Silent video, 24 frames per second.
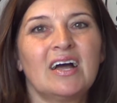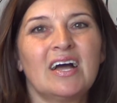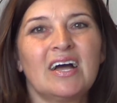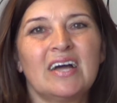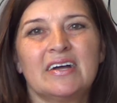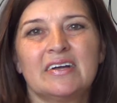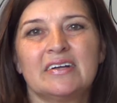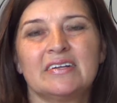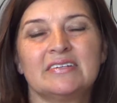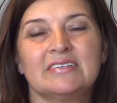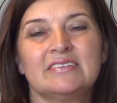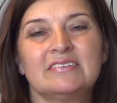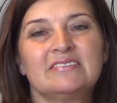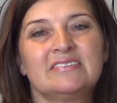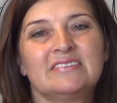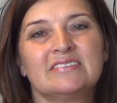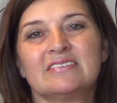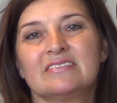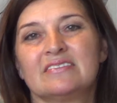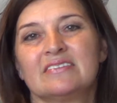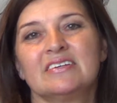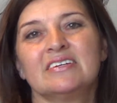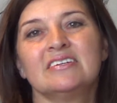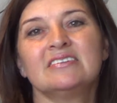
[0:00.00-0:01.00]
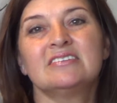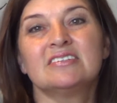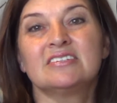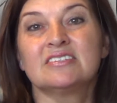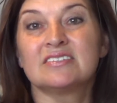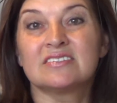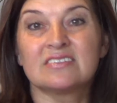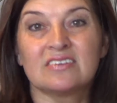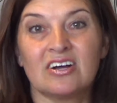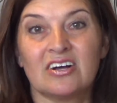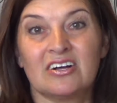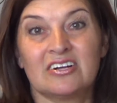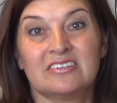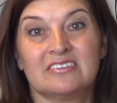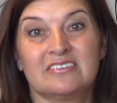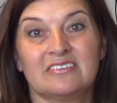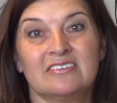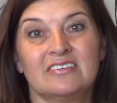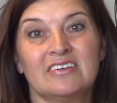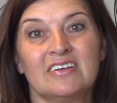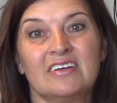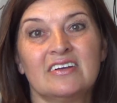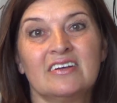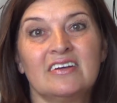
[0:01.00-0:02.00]
and it is
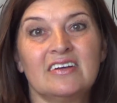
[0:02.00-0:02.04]
gone.